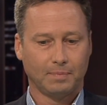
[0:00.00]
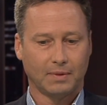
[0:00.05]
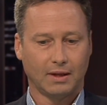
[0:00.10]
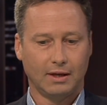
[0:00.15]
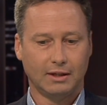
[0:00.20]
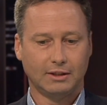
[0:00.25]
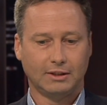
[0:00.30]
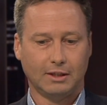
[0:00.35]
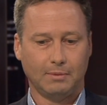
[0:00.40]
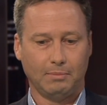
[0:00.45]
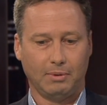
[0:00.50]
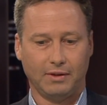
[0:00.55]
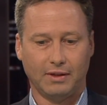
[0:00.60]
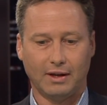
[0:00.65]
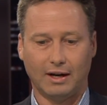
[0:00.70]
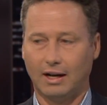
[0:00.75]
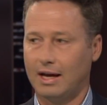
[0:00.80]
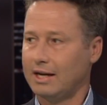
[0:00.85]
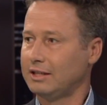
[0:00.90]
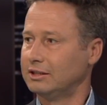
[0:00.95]
is simply
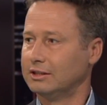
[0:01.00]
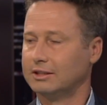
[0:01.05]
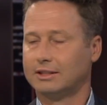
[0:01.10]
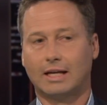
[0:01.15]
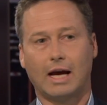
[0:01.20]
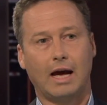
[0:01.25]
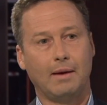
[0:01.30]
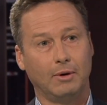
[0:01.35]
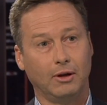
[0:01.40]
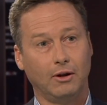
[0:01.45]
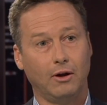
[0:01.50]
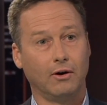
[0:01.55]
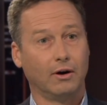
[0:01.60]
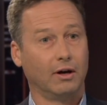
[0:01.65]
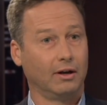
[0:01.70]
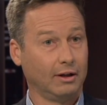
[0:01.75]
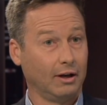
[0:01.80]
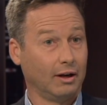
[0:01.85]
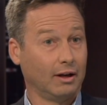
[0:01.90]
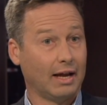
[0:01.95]
that elections came along a
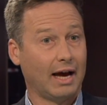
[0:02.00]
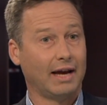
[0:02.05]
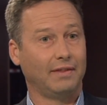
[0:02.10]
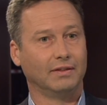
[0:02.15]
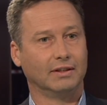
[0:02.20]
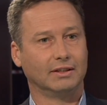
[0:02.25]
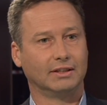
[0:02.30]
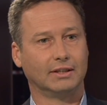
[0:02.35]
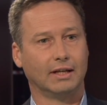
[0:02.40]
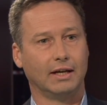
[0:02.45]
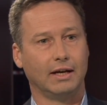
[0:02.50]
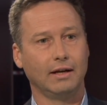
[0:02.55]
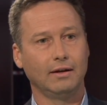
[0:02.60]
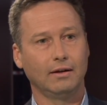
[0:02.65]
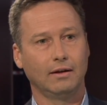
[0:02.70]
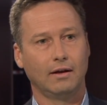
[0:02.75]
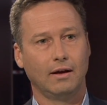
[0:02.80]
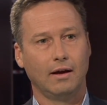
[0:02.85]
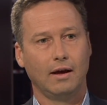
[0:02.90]
little late in the scene,